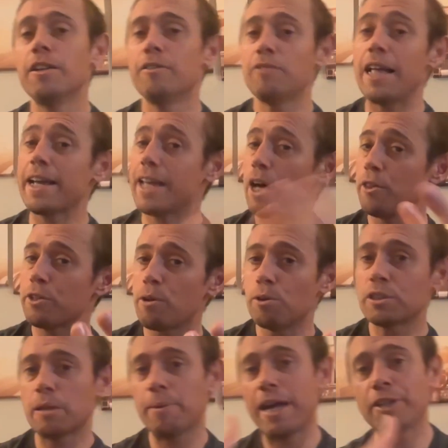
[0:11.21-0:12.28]
Flying Health
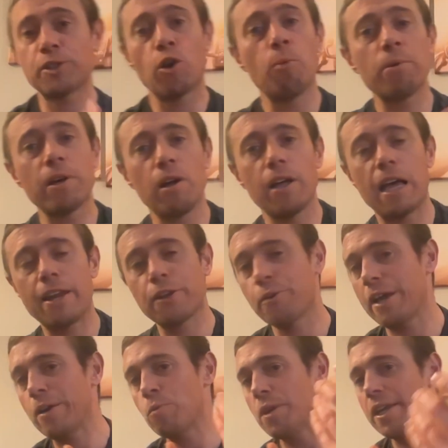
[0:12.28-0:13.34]
Coach coming at you. Hope you all had a
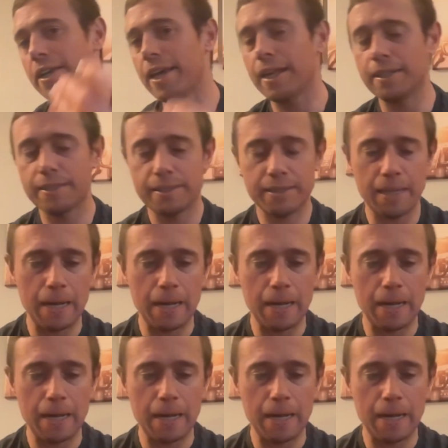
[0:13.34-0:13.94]
great weekend.